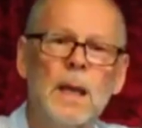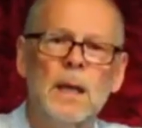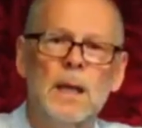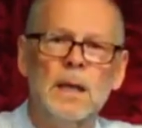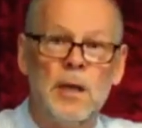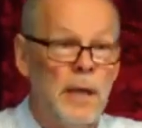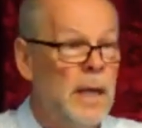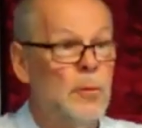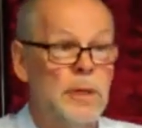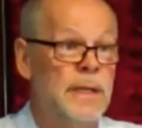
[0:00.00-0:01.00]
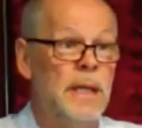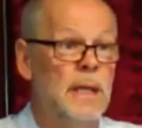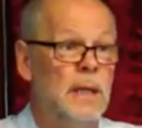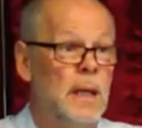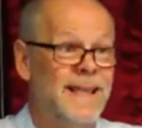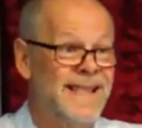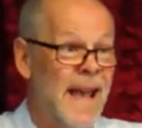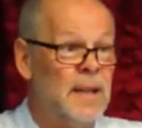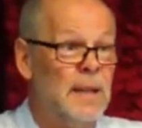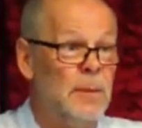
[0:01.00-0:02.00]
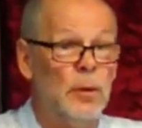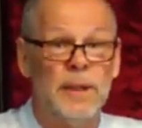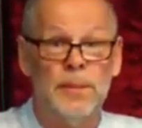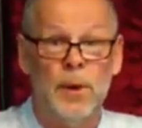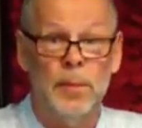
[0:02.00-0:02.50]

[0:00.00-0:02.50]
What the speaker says: So here we see exactly what their problem